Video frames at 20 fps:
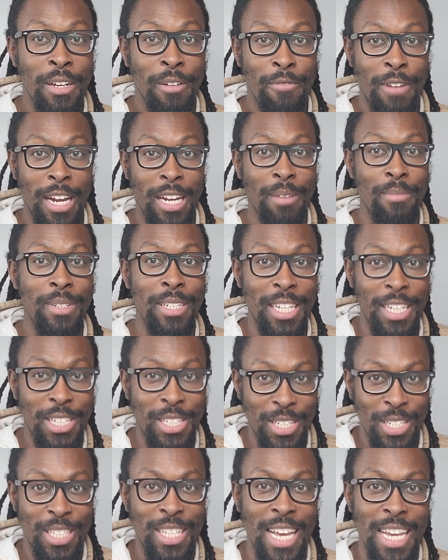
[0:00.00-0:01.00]

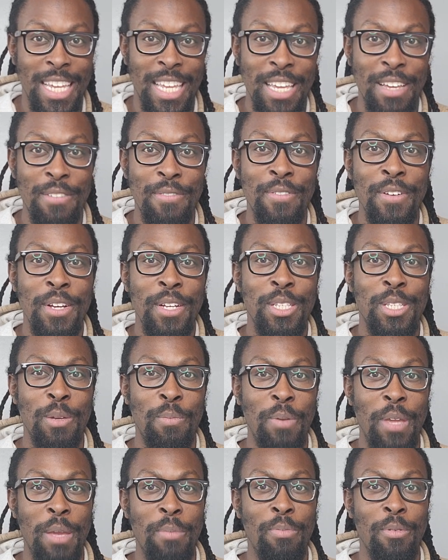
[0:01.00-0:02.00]
recommendations I give to
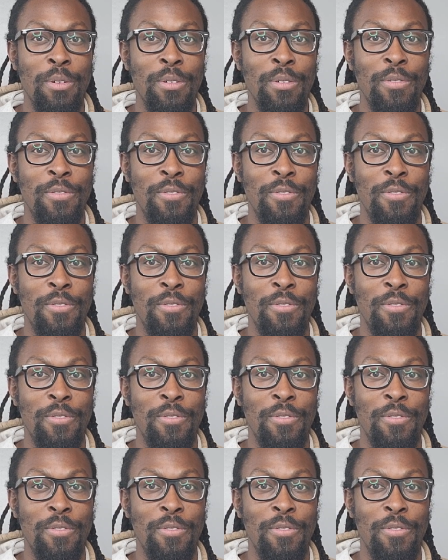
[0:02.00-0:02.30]
people